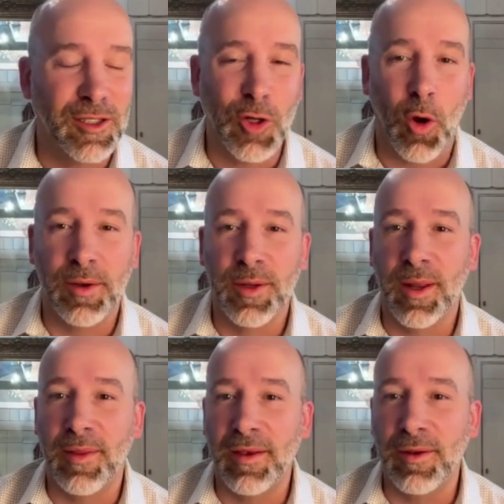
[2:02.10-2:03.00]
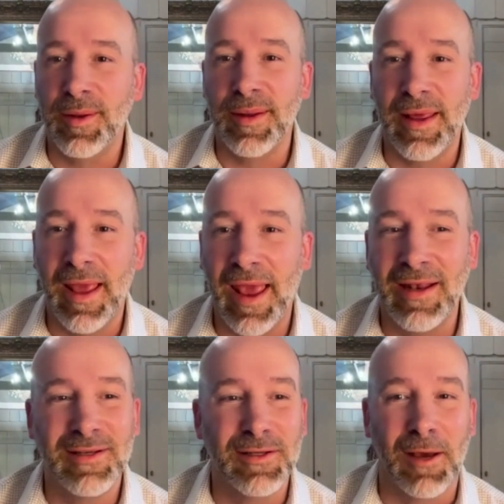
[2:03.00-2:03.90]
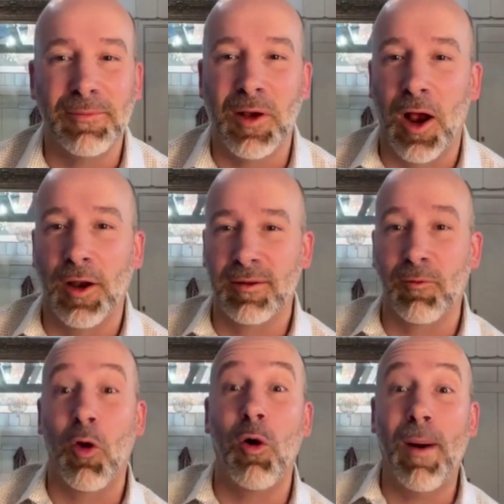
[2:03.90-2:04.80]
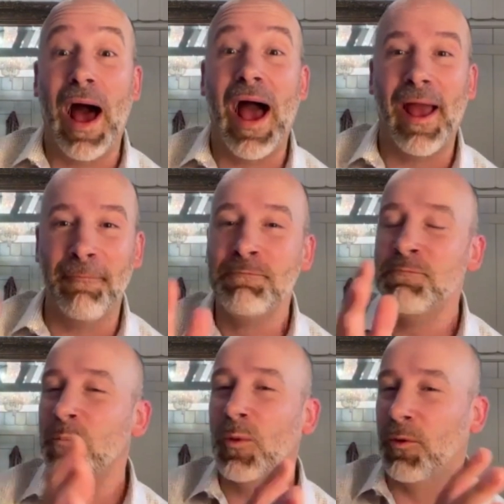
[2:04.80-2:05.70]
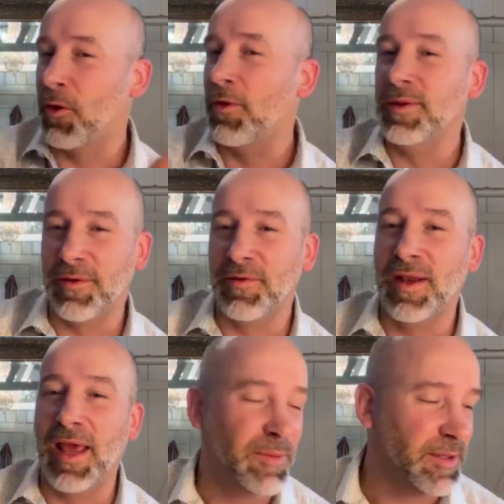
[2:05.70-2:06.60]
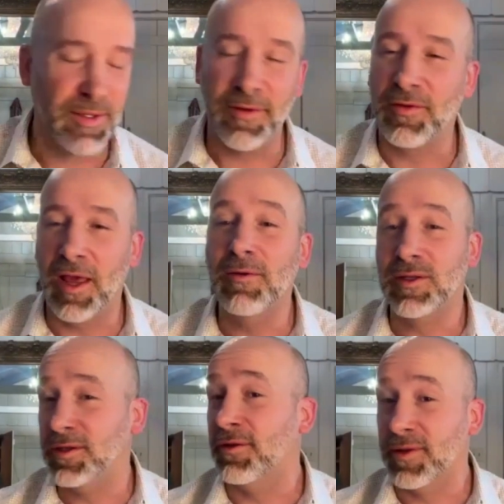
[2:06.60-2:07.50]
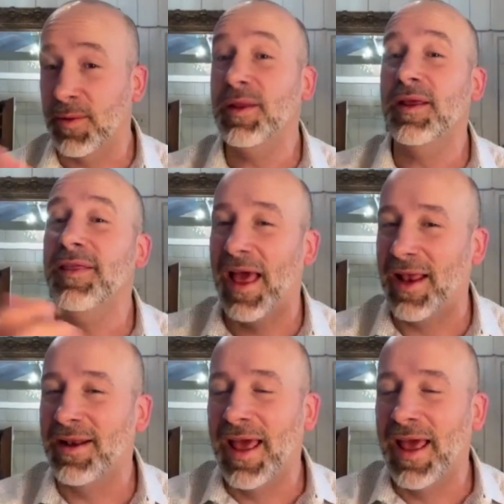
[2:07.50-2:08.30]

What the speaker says: shorts and then you see 8 dub cards roll by with all these different names in these different languages, somebody did that.